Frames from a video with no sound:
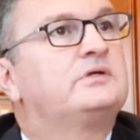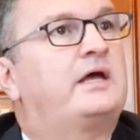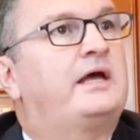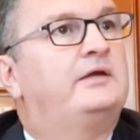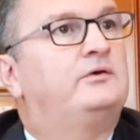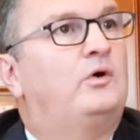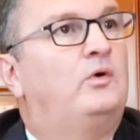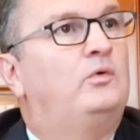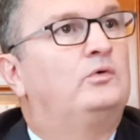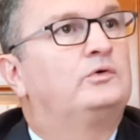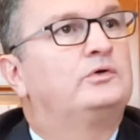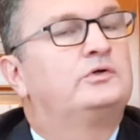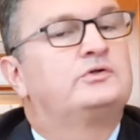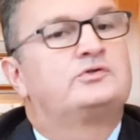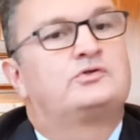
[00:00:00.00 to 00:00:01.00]
and
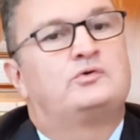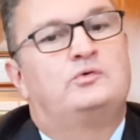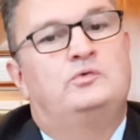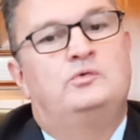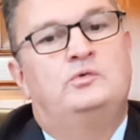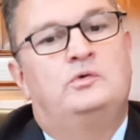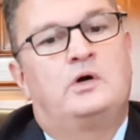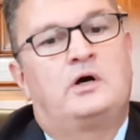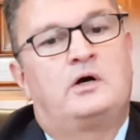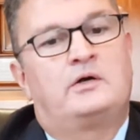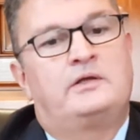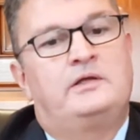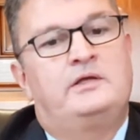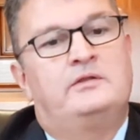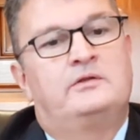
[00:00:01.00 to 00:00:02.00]
owners who are
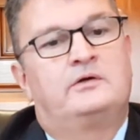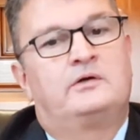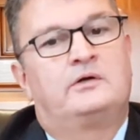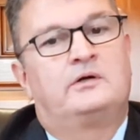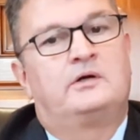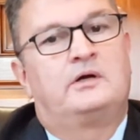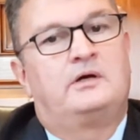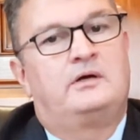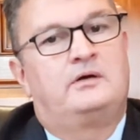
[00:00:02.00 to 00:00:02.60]
either